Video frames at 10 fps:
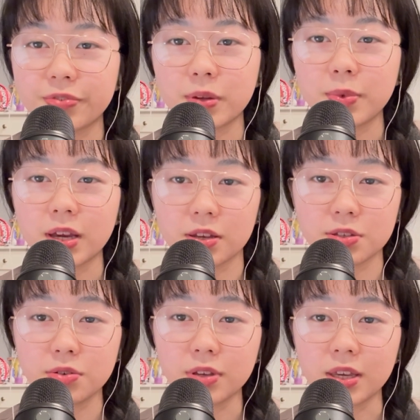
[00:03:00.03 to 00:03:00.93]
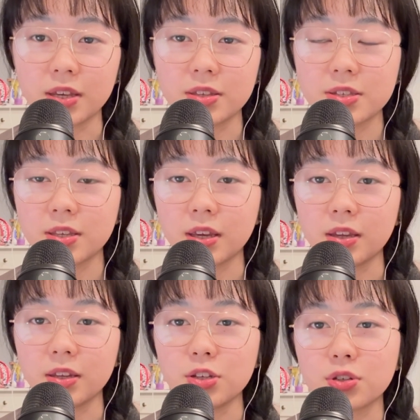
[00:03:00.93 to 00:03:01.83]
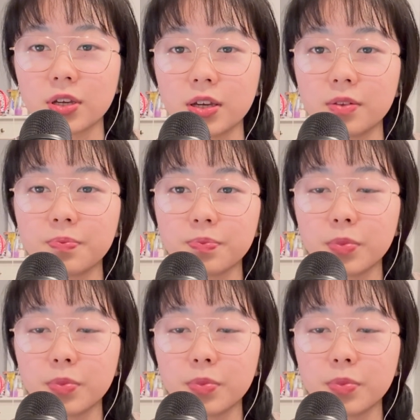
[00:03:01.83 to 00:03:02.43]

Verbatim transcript: family has two kids and each kid